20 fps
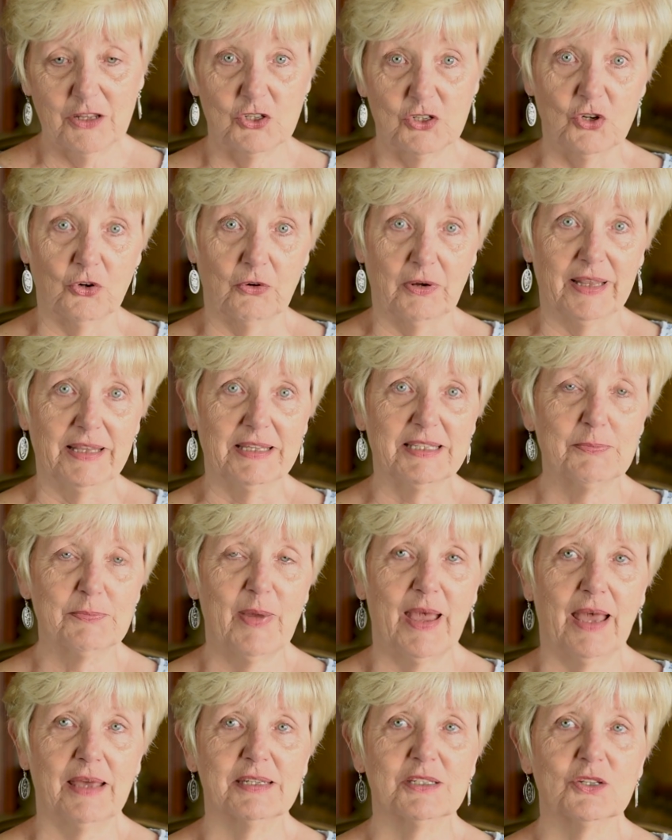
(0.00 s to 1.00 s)
during these
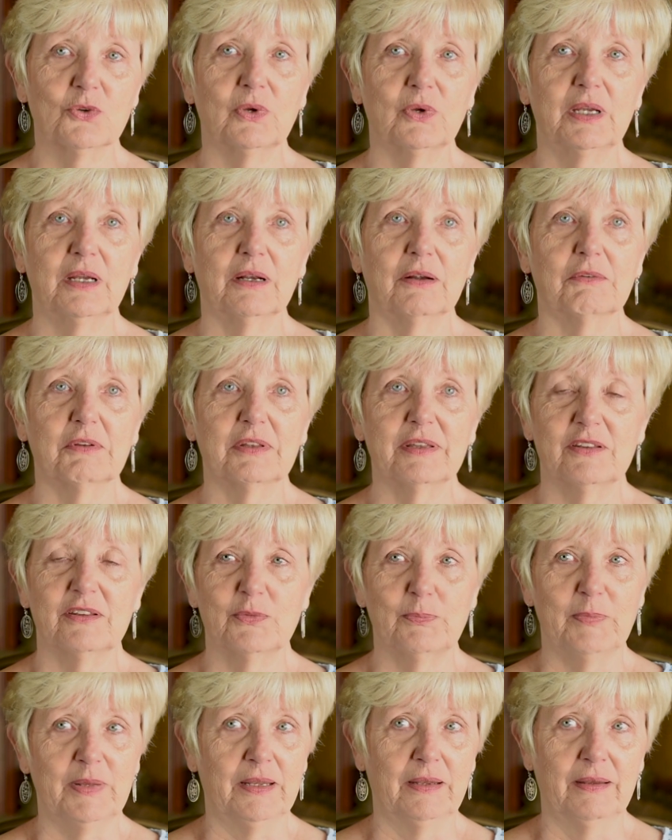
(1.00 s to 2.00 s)
past 3 years
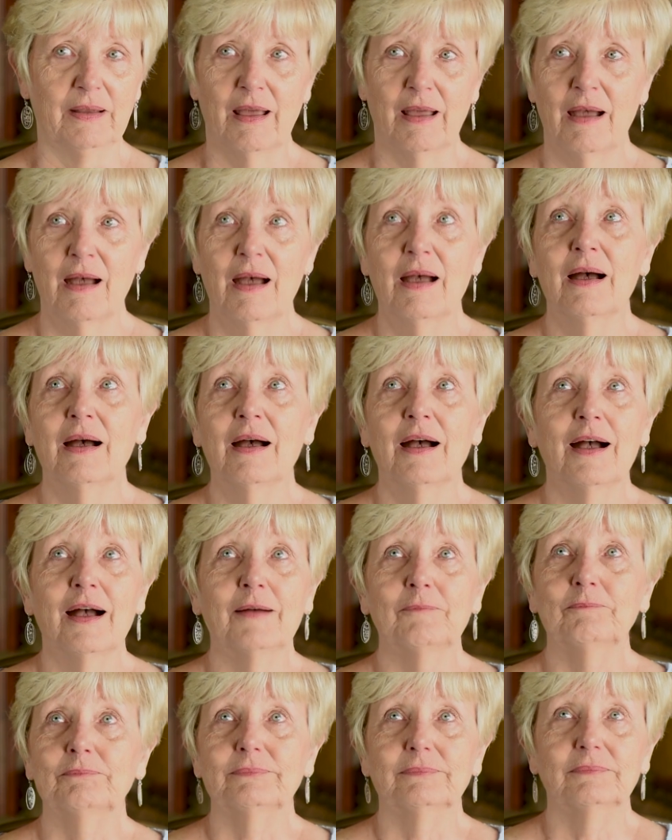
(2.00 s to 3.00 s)
has been
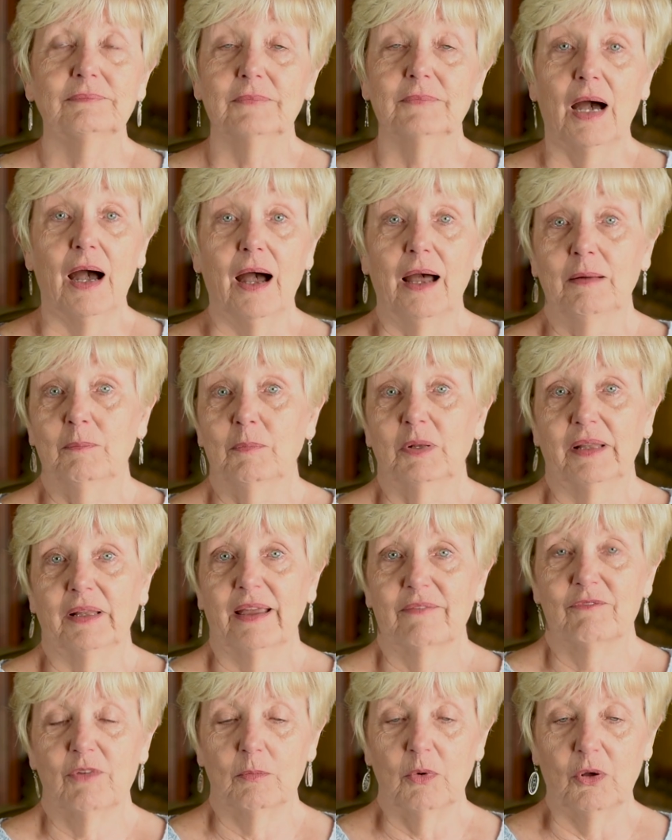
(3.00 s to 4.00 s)

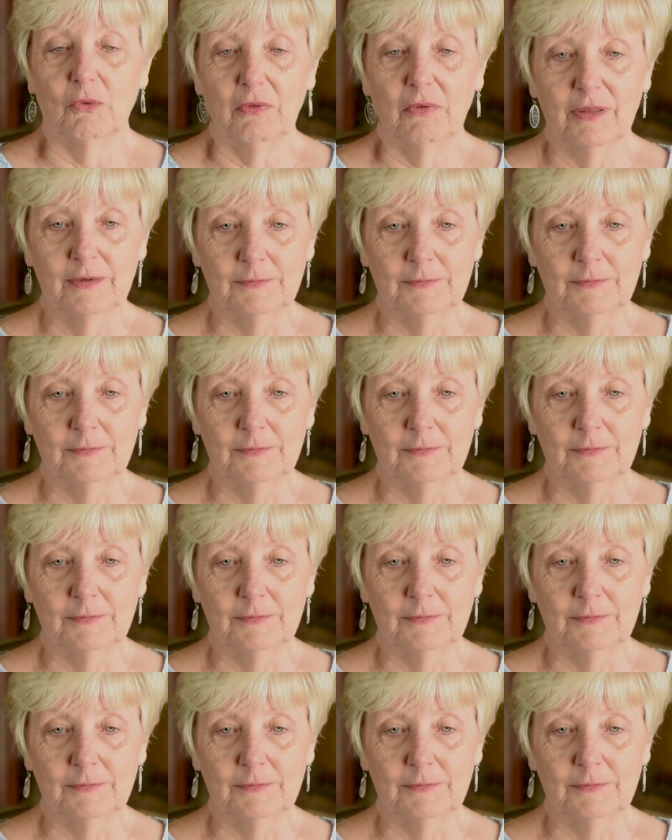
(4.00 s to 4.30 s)
unbelievable.